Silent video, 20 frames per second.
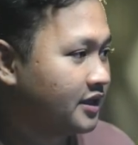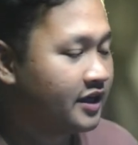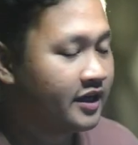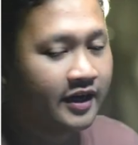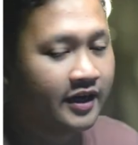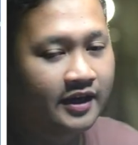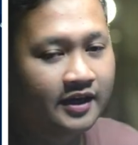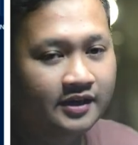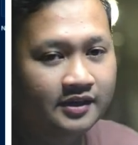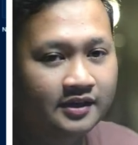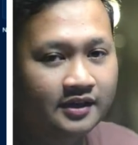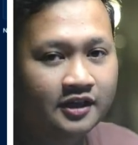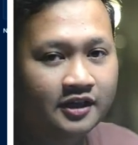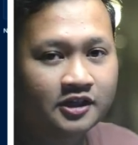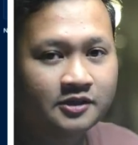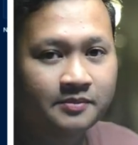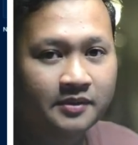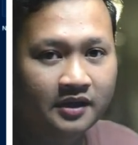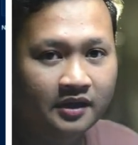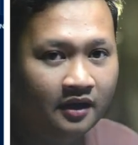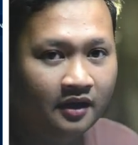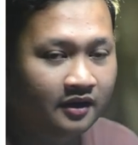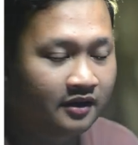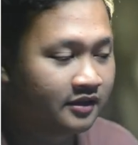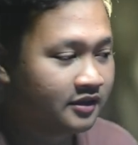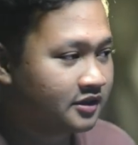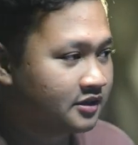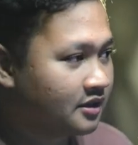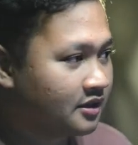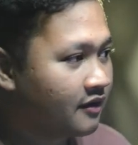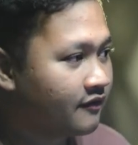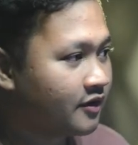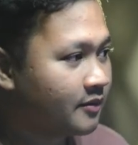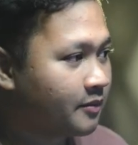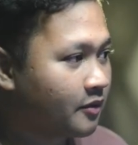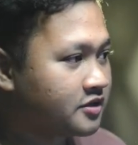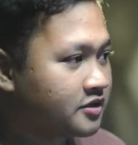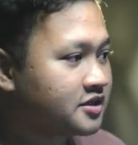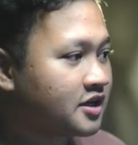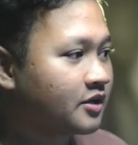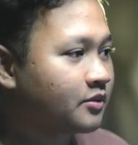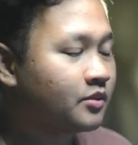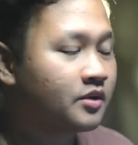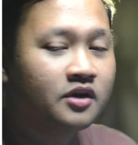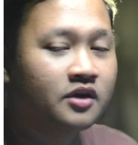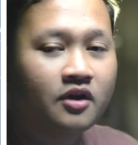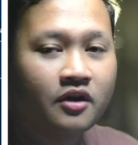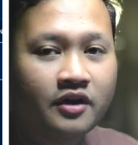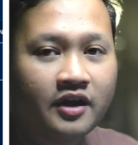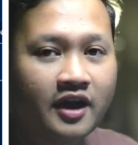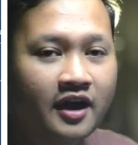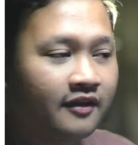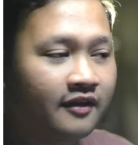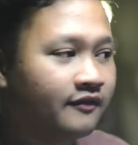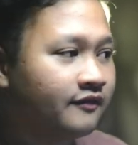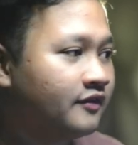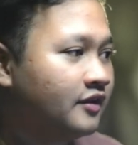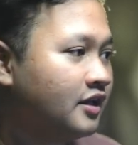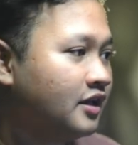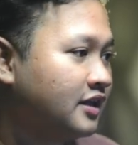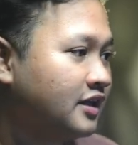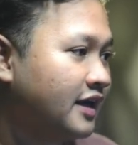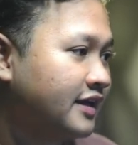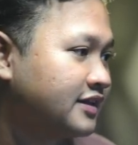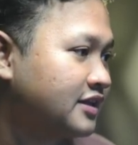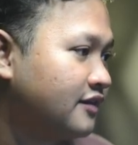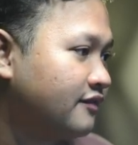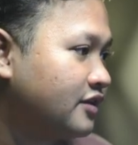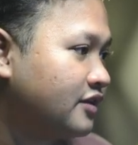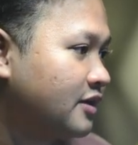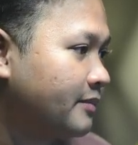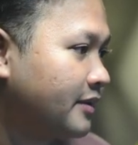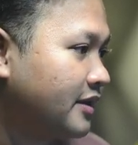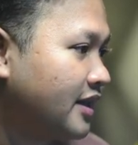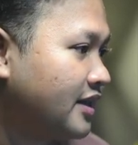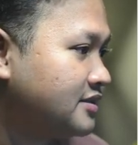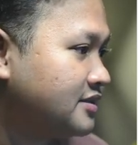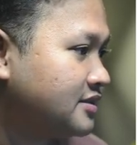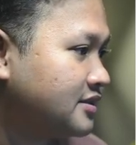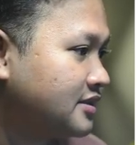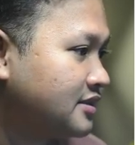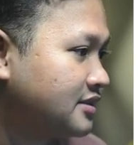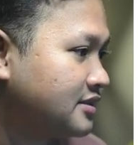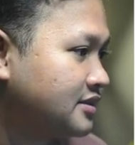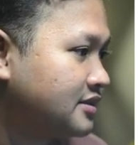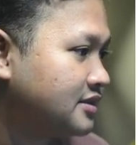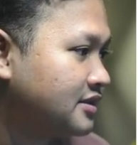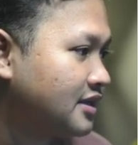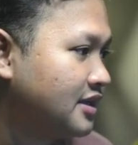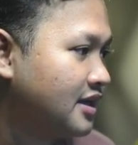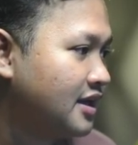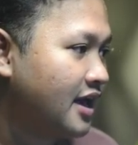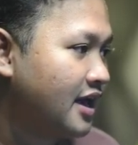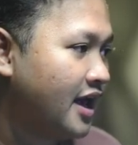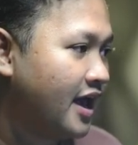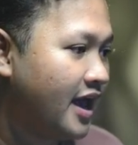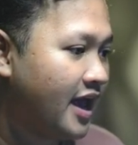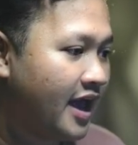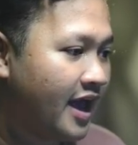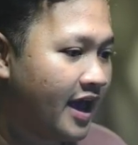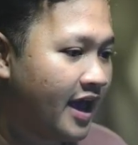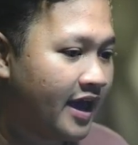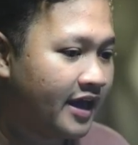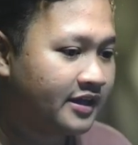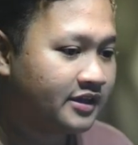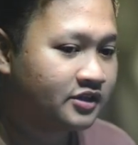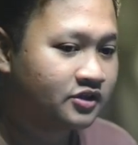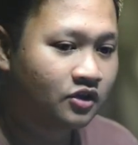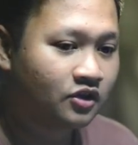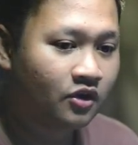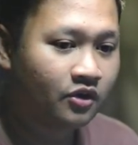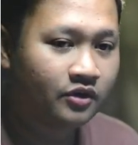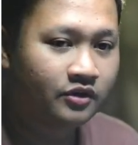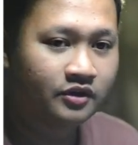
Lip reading: It is because every project we're gonna have like different dependencies, and so